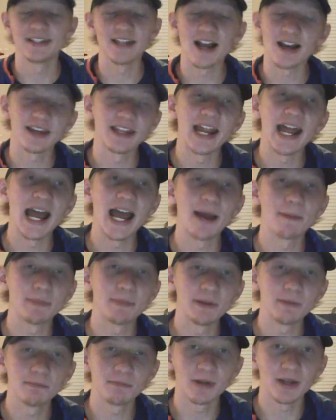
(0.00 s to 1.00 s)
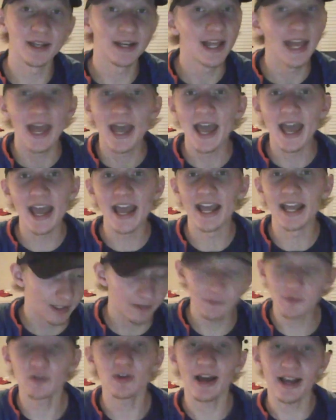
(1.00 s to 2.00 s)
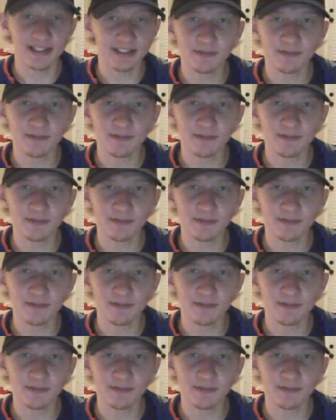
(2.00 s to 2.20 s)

Not gonna happen, but hey, if you guys